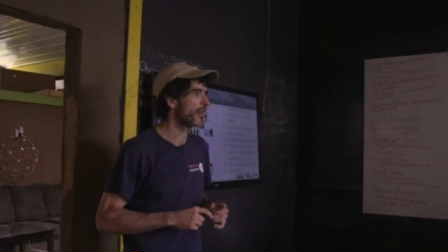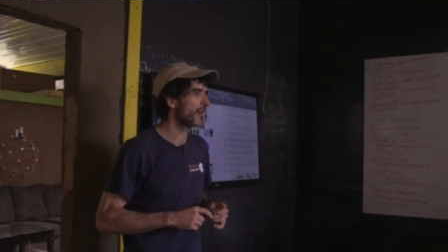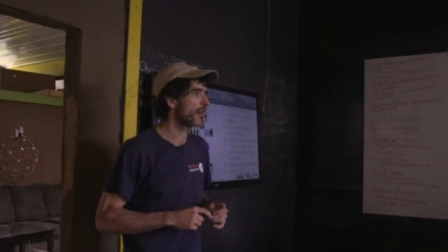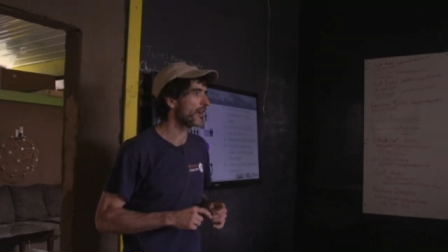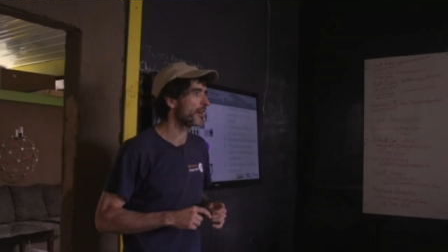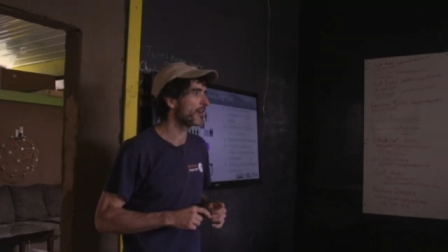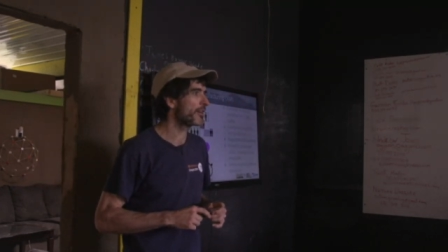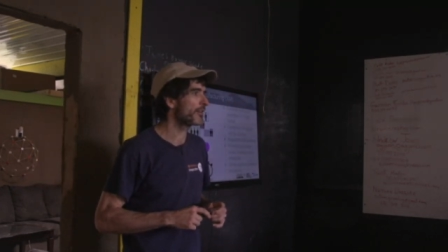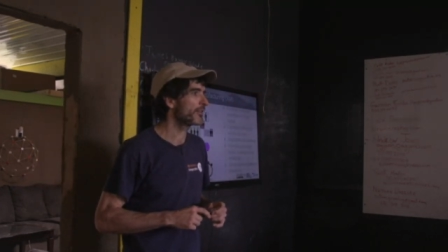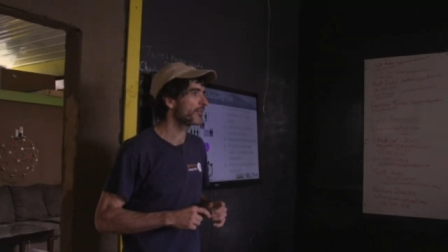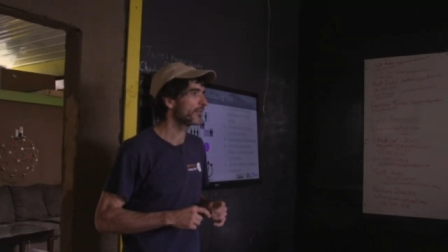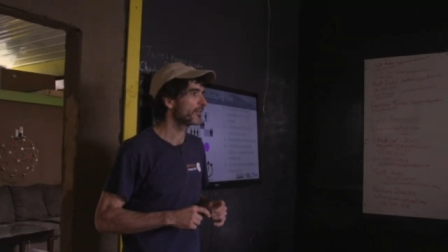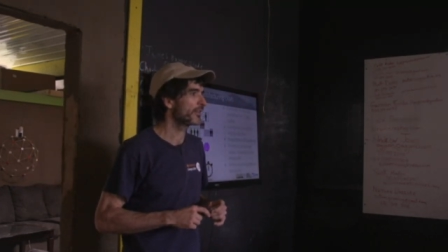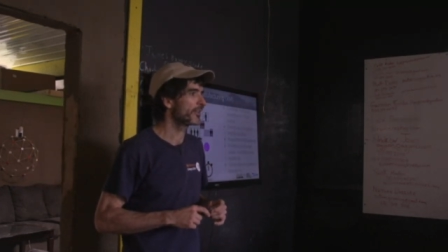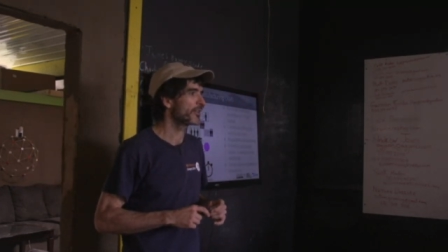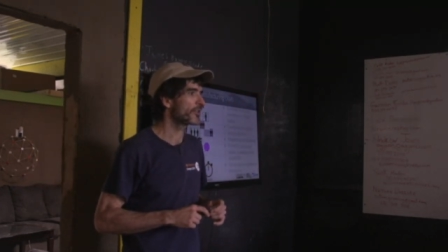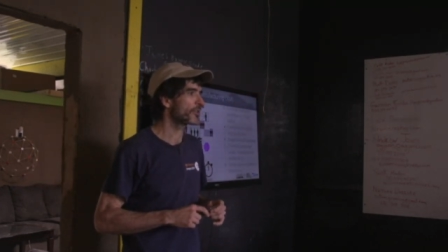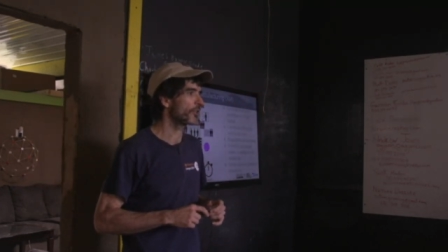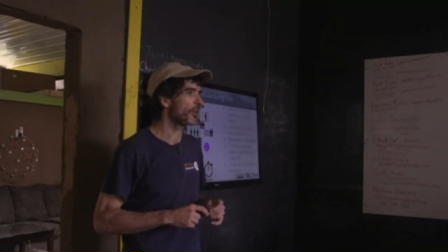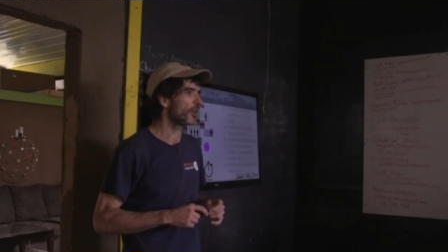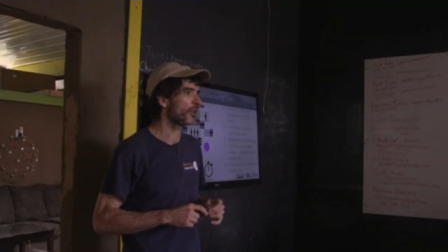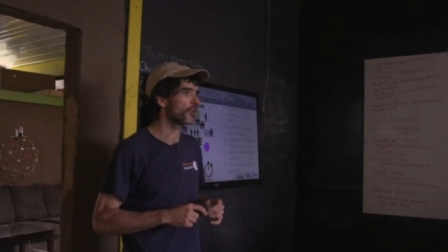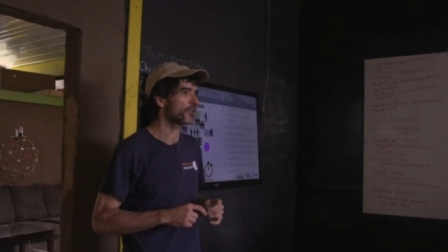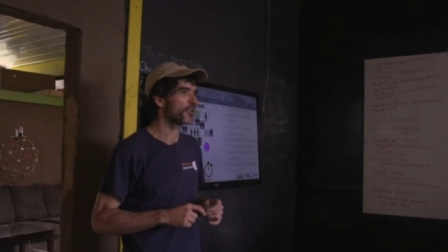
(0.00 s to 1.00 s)
there,
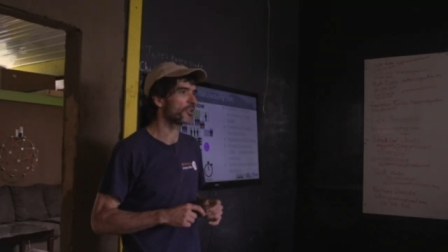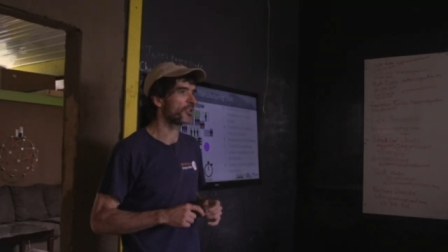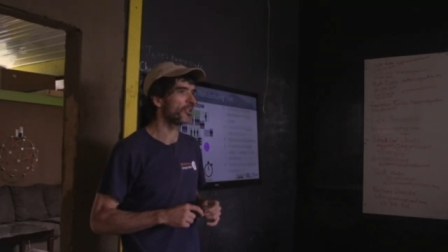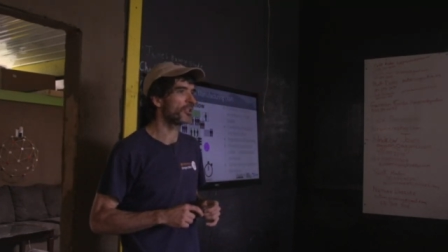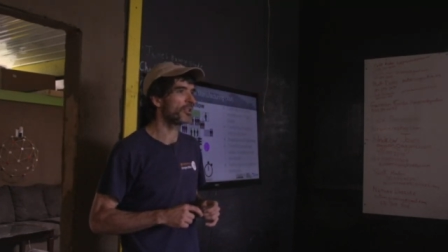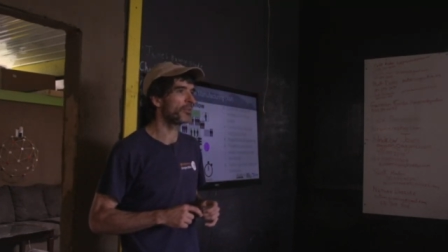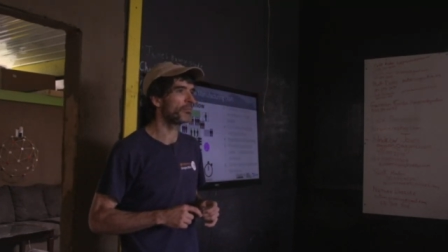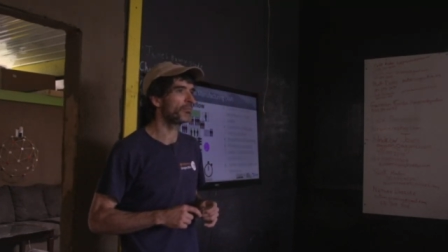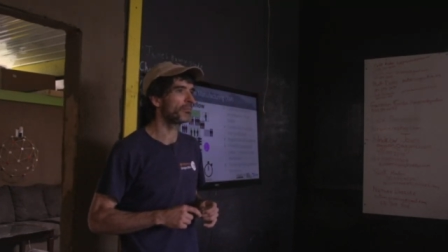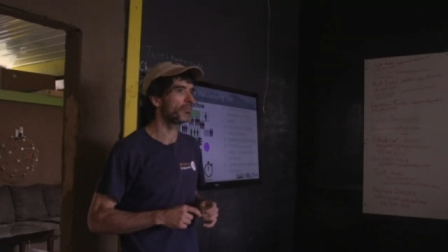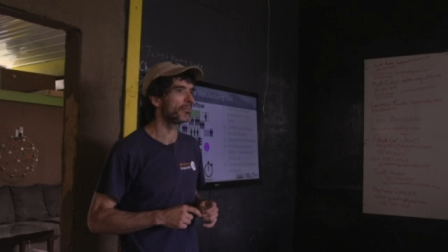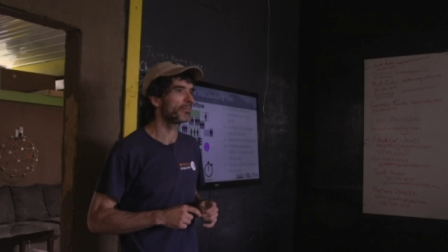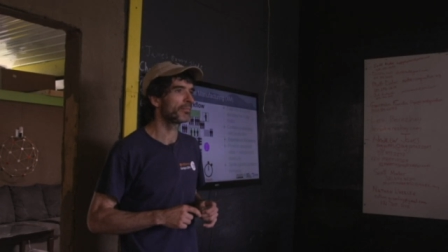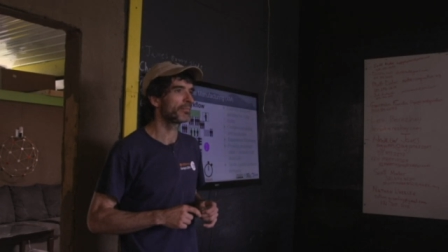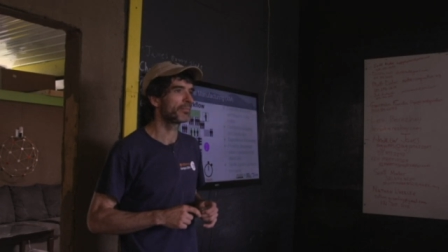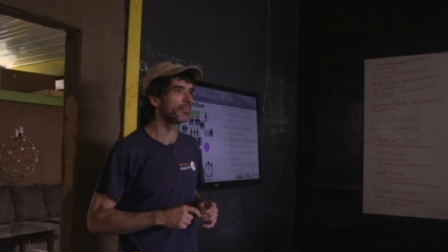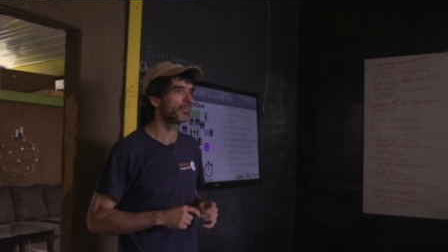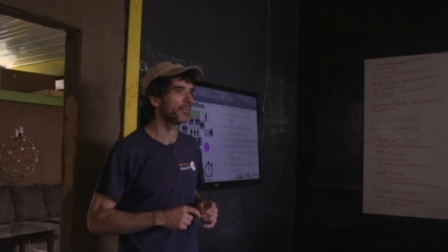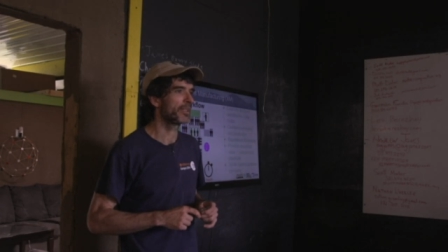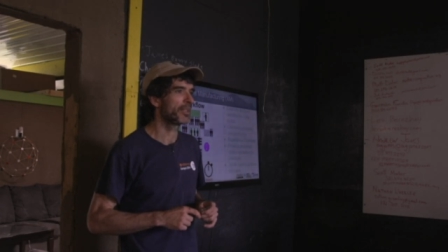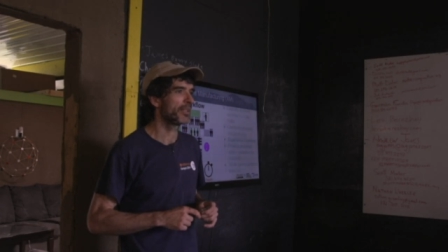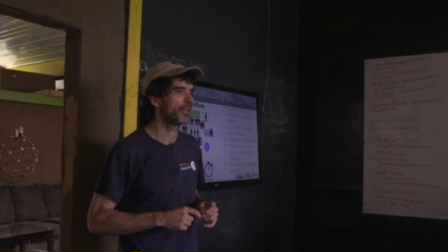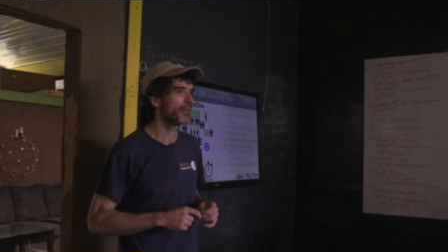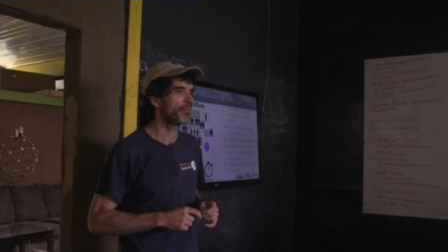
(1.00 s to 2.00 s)
it's awesome.
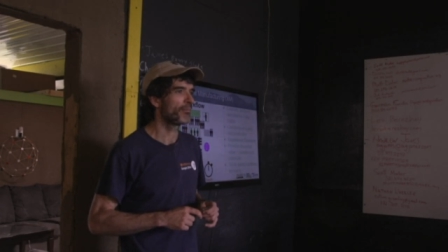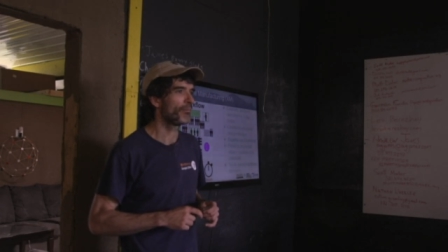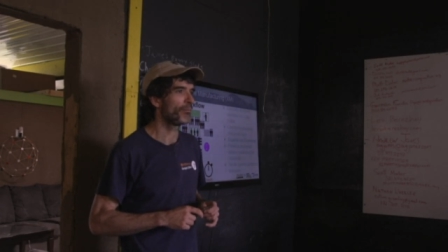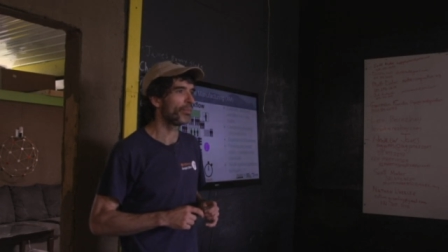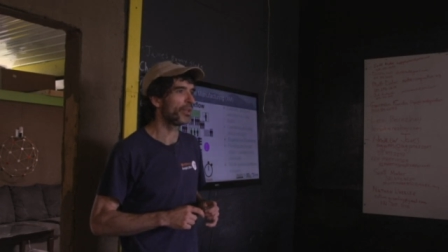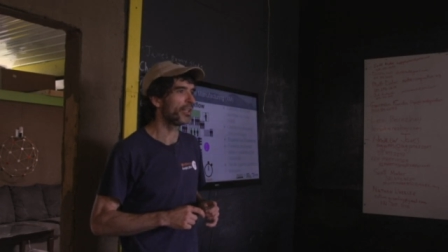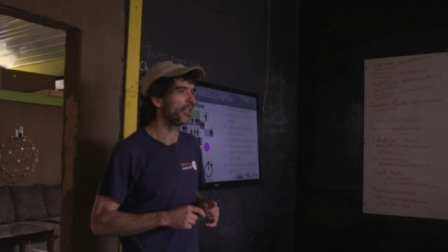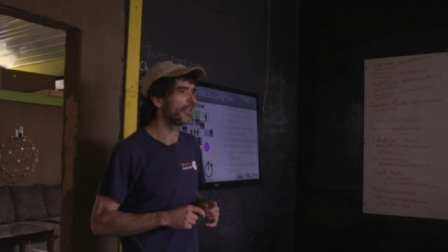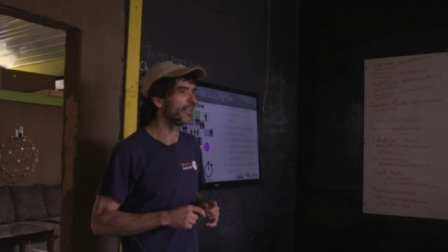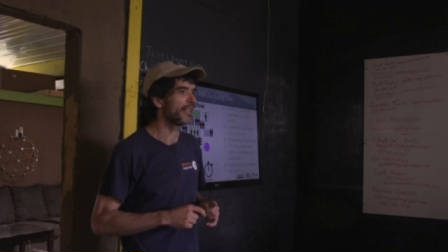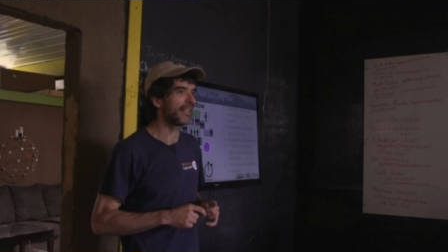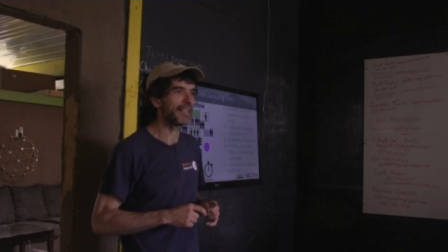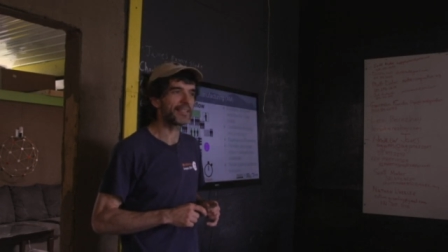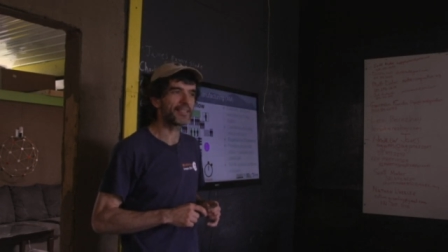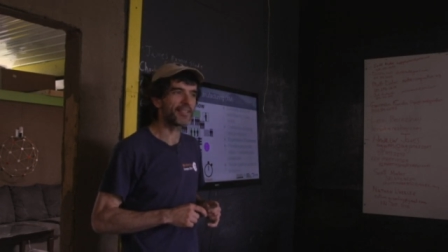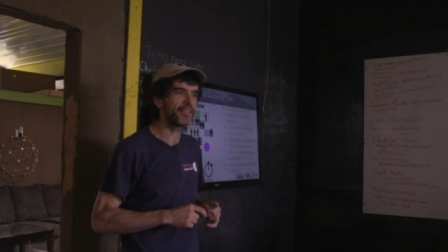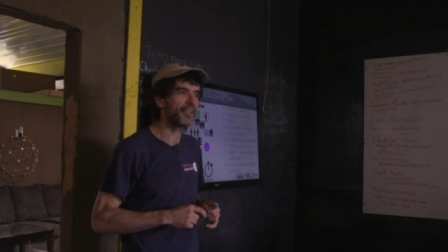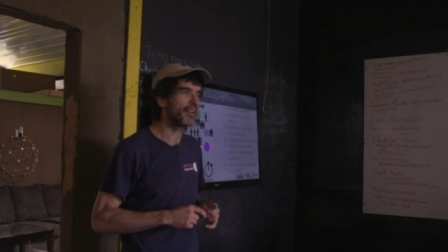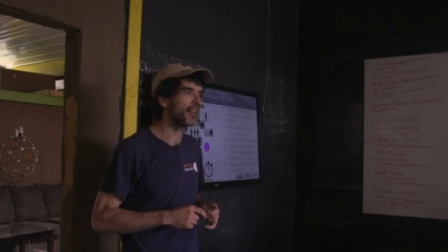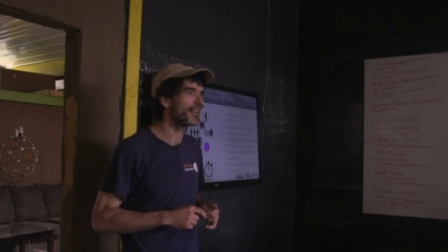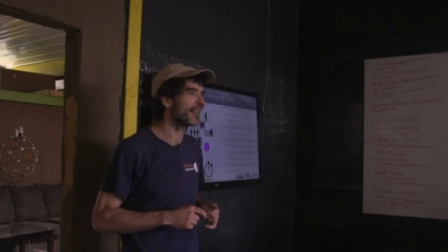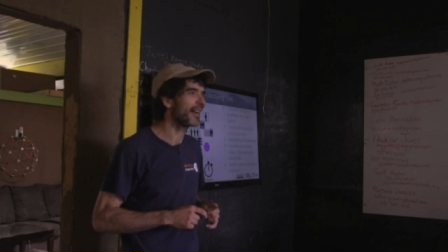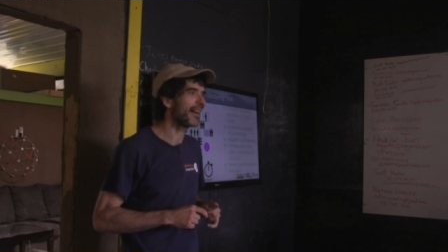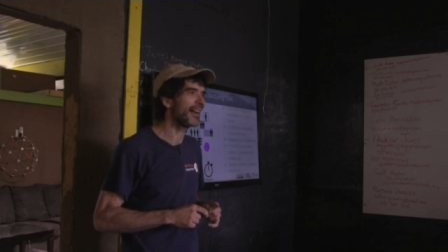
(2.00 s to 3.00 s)
But that's
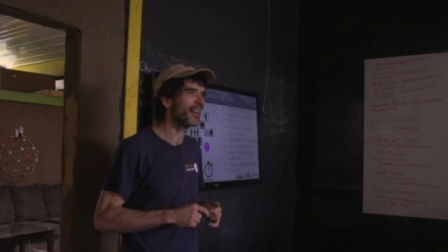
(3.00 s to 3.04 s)
not,